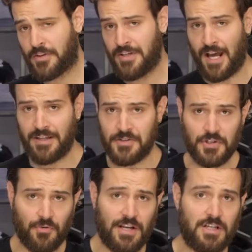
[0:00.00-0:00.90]
Denali does
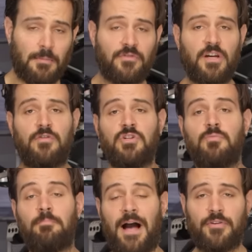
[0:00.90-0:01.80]
a great job of giving
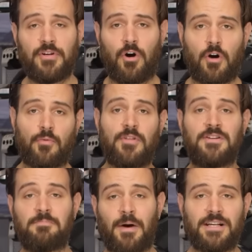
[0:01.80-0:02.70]
you mounting hardware
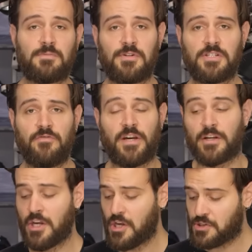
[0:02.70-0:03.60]
that is bike
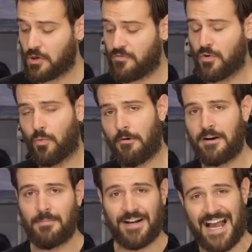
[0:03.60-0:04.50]
specific. So if you're
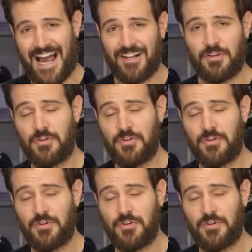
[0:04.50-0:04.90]
worried about how to